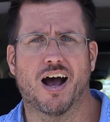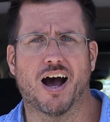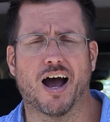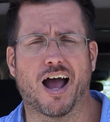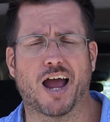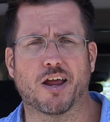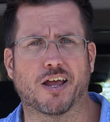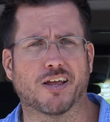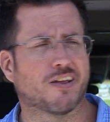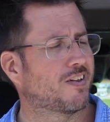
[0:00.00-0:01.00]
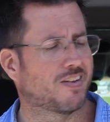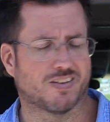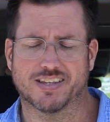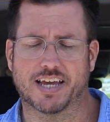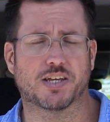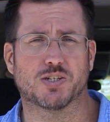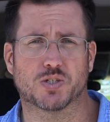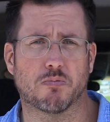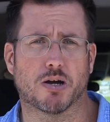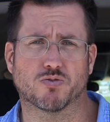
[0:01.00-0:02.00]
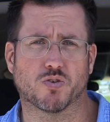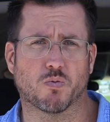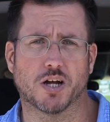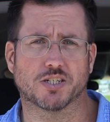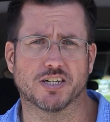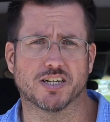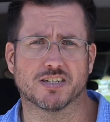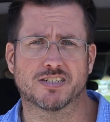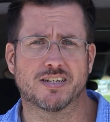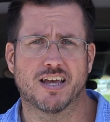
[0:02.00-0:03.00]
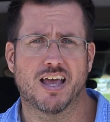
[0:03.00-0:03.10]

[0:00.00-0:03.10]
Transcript: I thank you so much for watching this.